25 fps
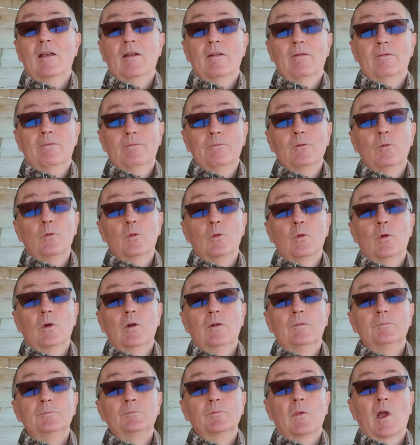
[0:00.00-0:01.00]
for
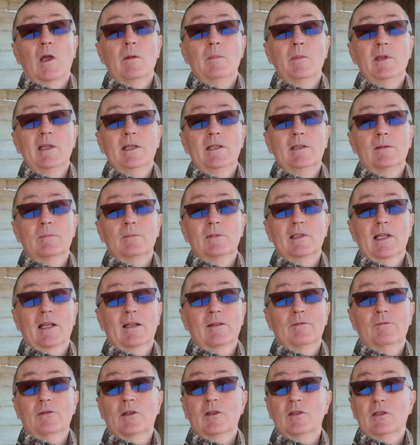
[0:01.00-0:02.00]
a medium
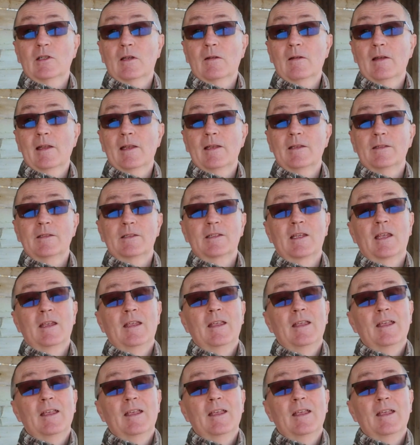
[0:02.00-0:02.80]
telephoto lens.